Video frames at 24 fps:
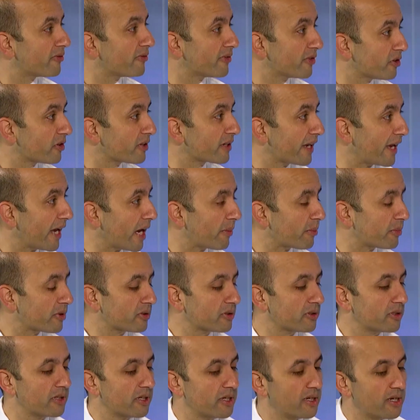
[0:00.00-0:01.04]
fill the gap.
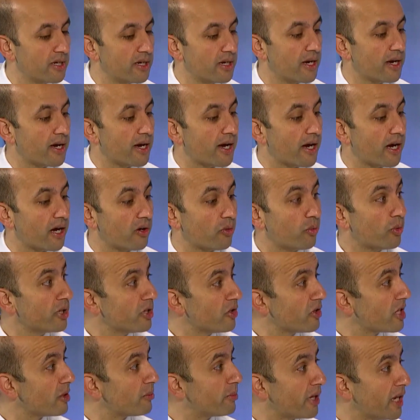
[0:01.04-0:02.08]
Uh, we
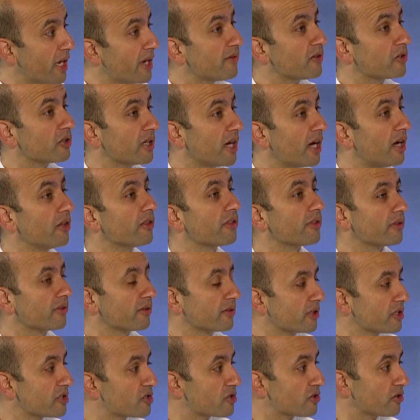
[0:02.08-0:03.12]
know that behavioral health
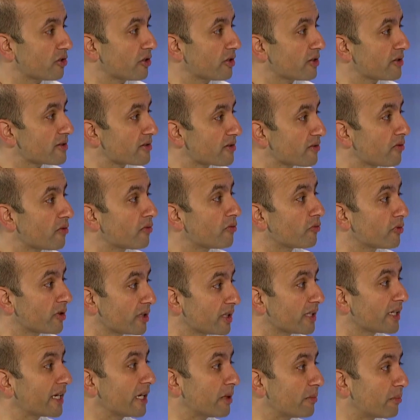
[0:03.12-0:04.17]
concerns
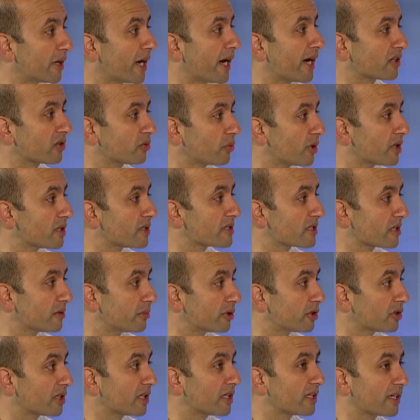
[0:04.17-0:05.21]
really impact one's
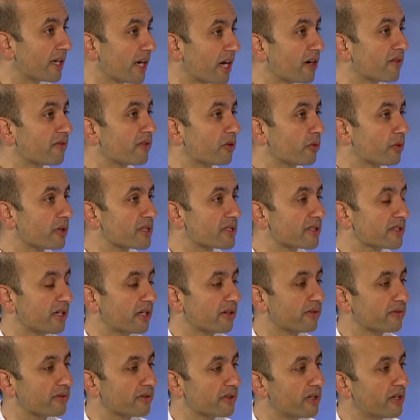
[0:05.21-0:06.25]
ability to care for
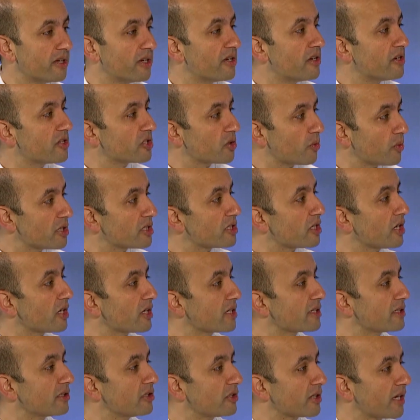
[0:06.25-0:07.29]
oneself. So we started
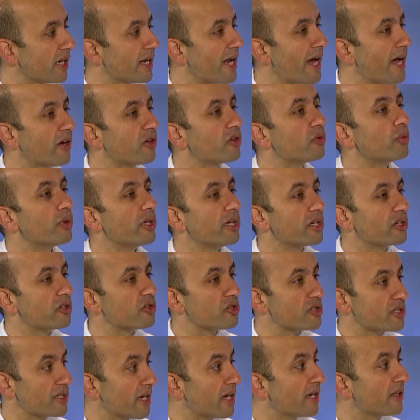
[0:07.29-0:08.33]
to look at how do we
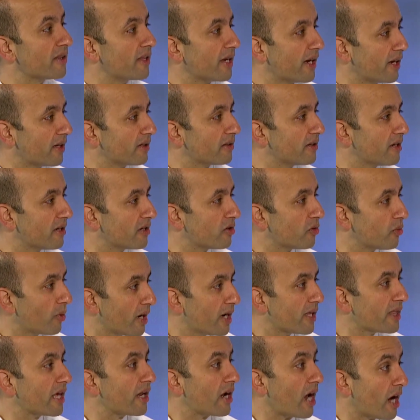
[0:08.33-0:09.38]
understand that in a
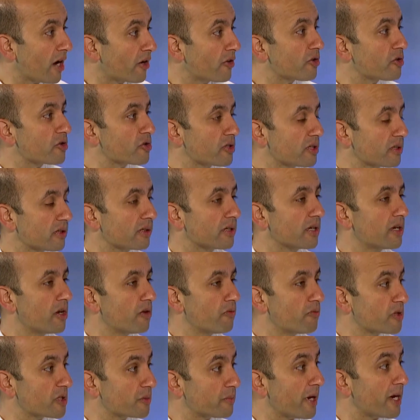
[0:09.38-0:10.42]
way that honors and
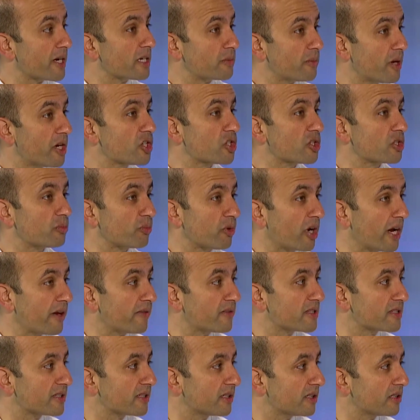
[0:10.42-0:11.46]
respects patient
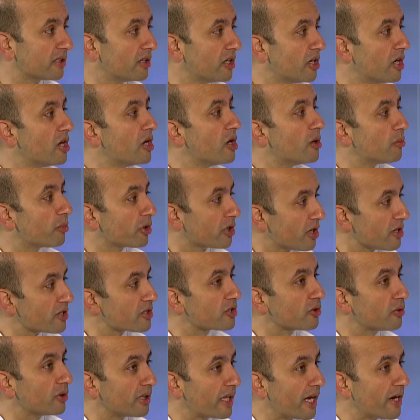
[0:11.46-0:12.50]
privacy, but
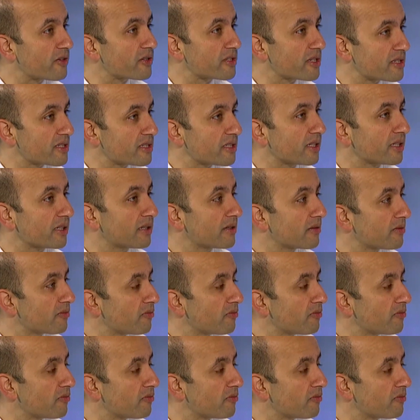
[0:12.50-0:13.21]
also allows us to